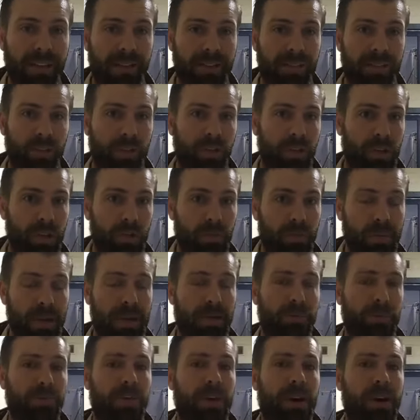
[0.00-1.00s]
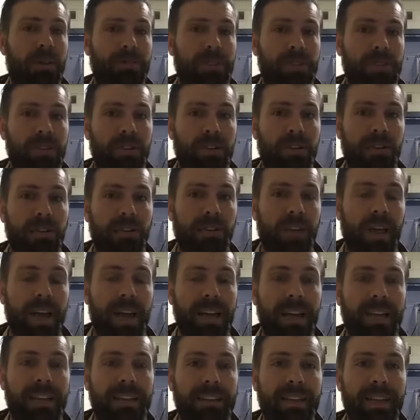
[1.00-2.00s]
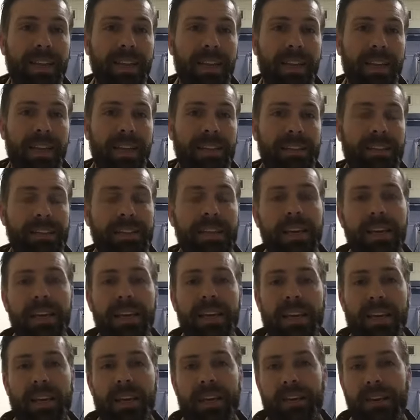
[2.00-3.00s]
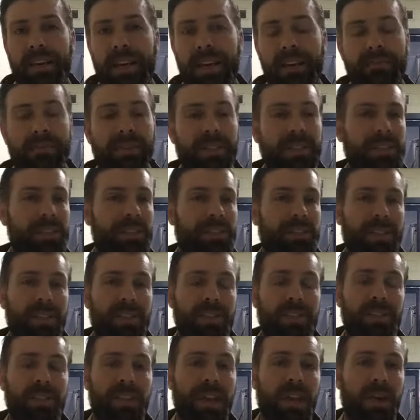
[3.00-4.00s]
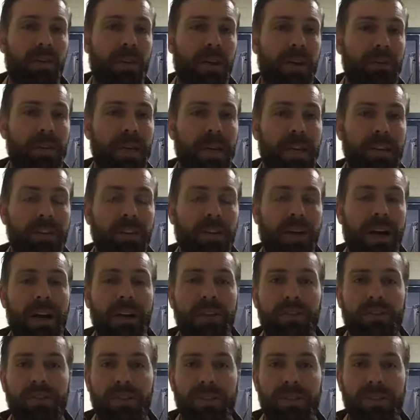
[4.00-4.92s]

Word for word: So when you make a promise to your client and say, "Yeah, this is this is how I paint your house.